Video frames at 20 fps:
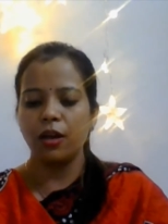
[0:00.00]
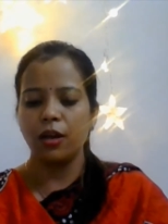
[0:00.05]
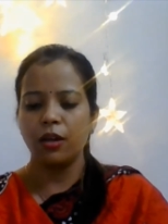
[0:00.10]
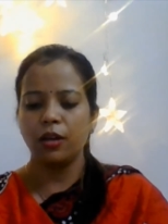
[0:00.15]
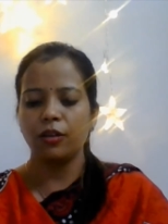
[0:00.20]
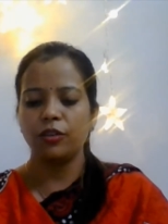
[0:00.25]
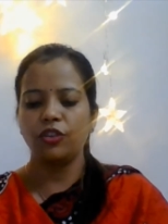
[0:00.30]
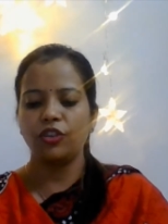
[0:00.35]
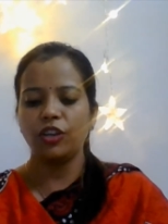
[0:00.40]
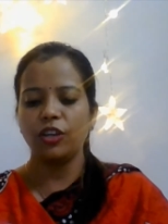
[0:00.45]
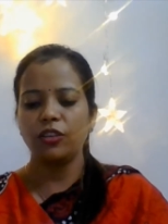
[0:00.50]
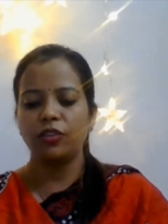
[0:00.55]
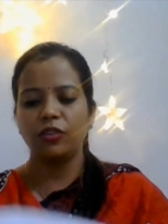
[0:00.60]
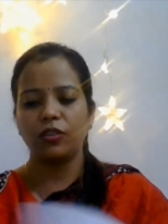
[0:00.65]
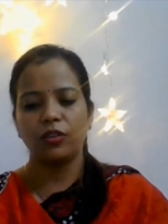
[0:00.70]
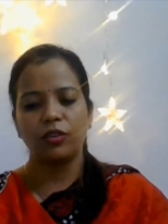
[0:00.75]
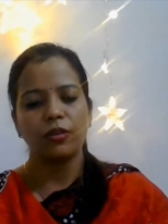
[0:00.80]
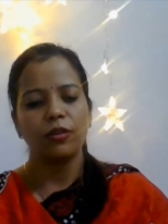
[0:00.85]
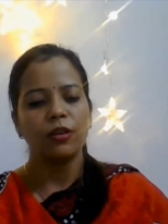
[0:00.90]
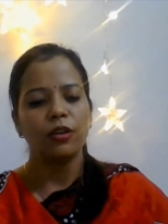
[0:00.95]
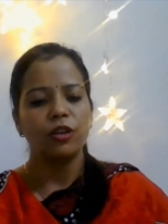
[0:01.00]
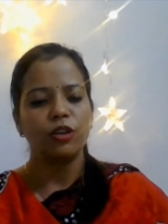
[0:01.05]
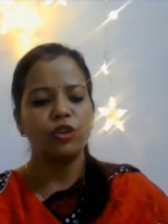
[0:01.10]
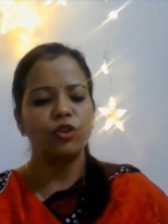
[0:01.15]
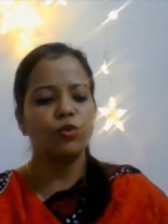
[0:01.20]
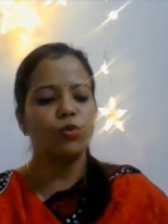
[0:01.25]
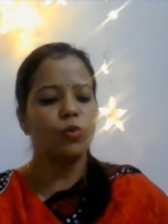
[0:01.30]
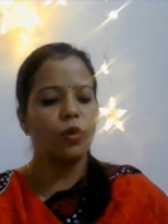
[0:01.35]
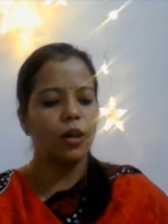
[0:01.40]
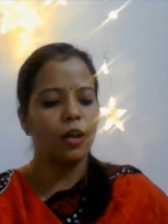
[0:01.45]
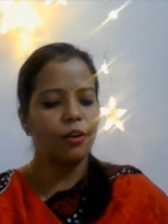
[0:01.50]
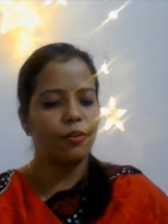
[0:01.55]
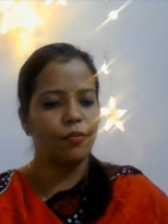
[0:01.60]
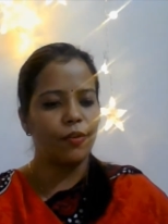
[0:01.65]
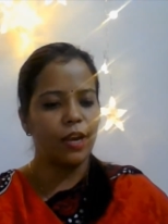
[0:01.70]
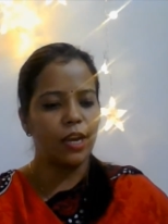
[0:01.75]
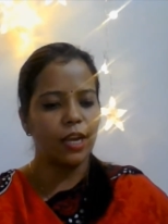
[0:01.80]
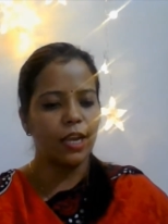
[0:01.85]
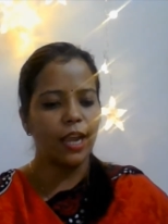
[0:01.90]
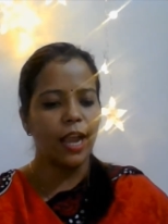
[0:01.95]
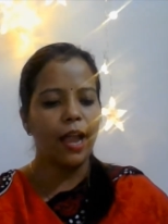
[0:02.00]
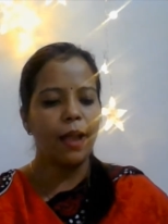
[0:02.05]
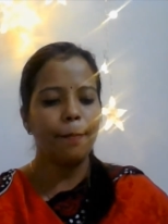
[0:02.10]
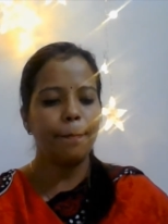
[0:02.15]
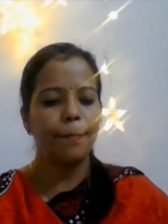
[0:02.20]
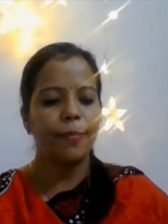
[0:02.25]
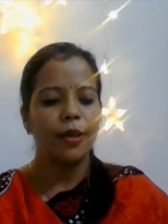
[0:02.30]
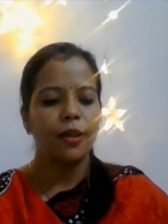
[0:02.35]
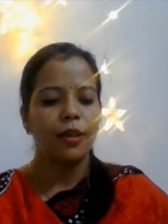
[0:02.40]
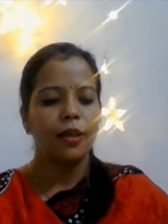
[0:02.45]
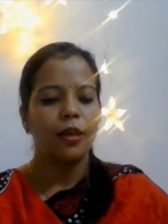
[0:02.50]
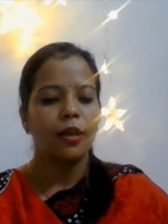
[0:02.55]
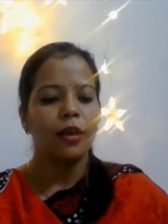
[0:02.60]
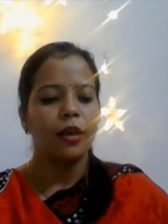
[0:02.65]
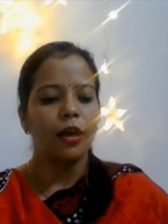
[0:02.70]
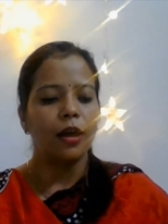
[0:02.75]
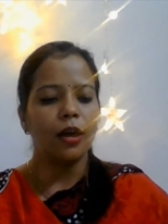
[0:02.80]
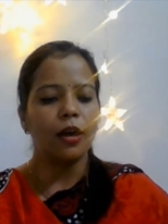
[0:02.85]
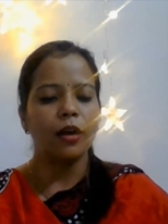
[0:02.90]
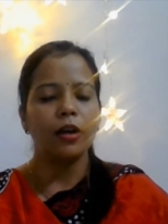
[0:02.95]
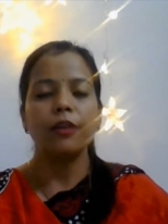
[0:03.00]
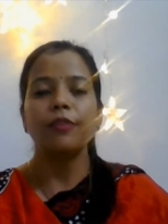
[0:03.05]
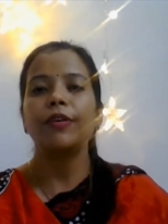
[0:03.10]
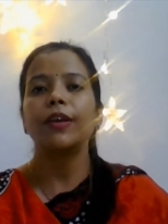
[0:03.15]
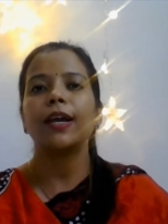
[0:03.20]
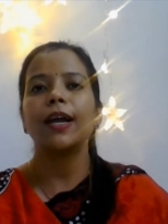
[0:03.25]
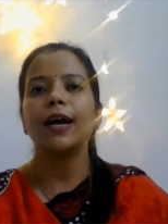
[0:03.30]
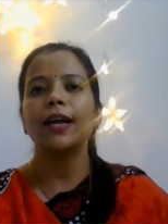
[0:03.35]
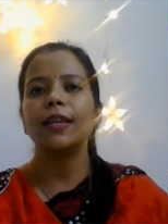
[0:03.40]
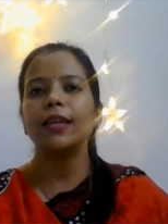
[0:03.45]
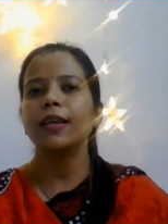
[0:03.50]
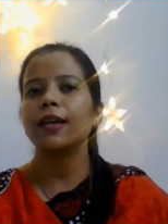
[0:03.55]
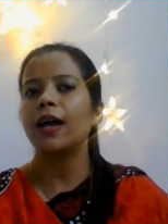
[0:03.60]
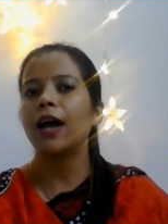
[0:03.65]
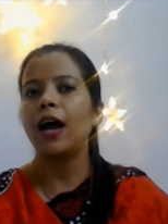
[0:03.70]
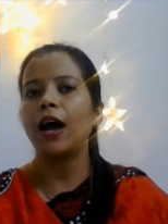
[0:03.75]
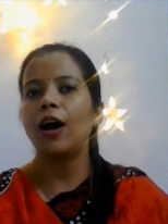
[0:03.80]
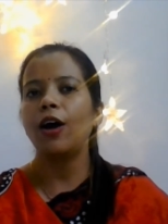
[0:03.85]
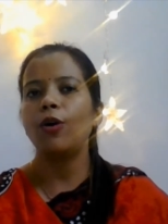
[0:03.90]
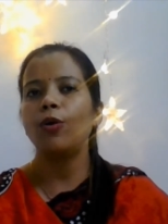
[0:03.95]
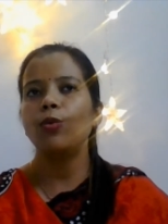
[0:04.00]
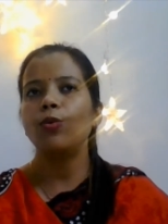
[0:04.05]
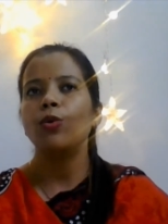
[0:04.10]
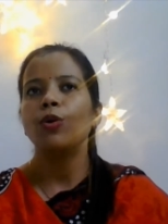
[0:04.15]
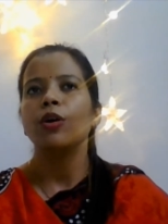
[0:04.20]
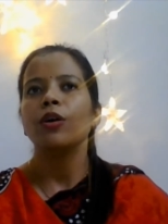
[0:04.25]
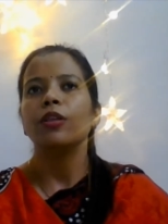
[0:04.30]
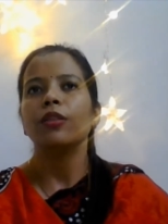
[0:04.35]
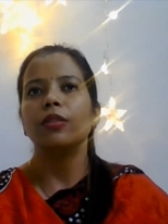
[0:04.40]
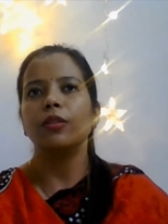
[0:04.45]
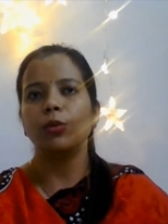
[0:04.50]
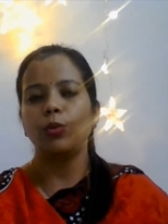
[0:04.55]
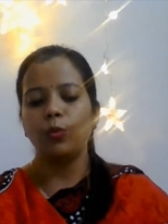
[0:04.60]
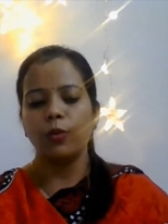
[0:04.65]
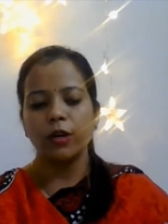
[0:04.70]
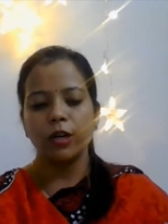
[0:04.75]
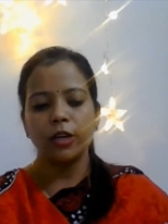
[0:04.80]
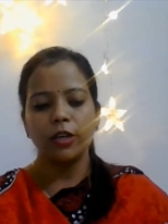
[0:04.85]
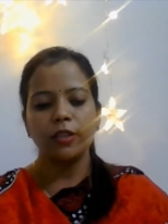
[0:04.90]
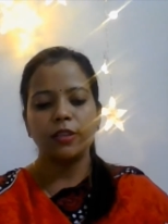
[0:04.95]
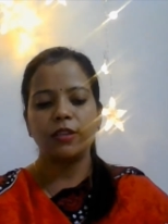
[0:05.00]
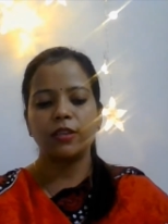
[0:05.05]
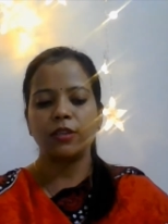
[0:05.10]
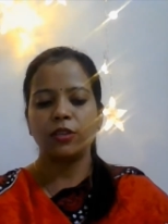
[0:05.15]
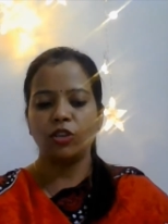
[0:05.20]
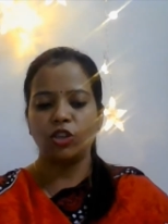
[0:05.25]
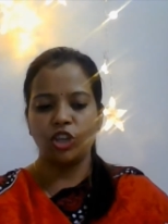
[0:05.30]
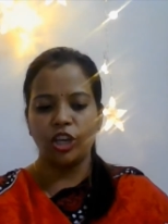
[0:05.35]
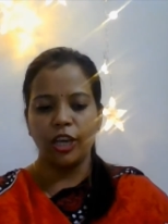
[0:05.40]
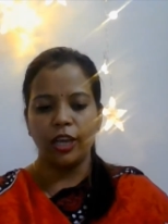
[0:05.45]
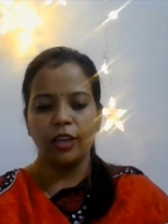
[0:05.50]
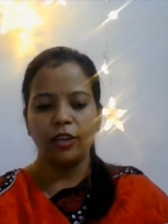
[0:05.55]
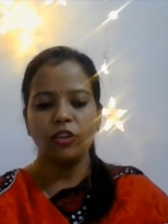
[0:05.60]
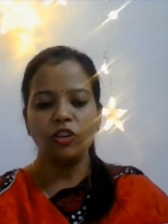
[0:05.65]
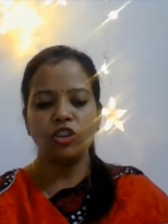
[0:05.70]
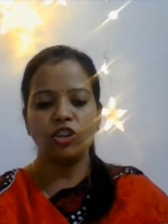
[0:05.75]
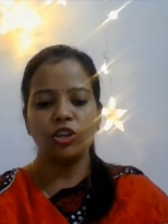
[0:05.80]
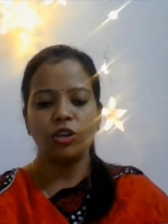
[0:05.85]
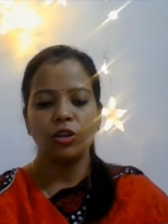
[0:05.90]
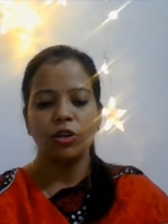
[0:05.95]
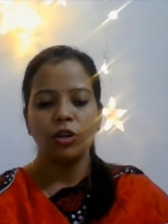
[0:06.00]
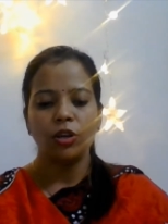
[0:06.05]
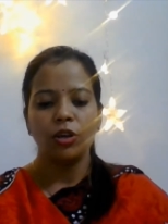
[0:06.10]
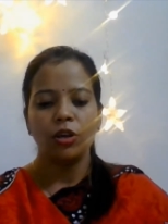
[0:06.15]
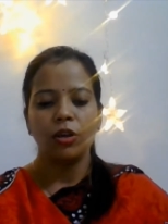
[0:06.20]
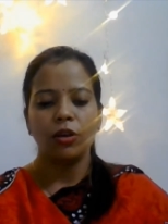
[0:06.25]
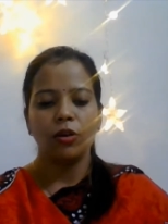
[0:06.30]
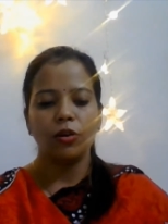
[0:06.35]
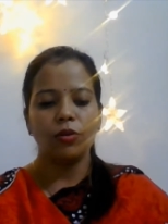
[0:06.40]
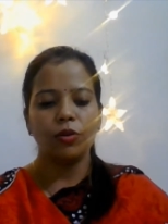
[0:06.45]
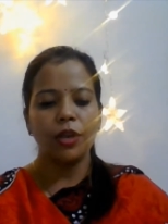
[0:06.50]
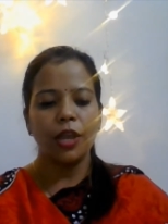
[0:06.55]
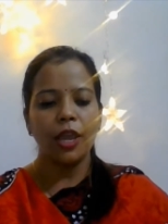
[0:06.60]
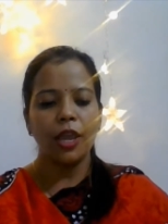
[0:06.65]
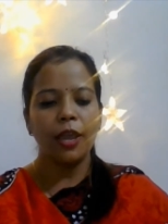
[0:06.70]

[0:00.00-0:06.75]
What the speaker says: just do a recap regarding how the words change. Okay.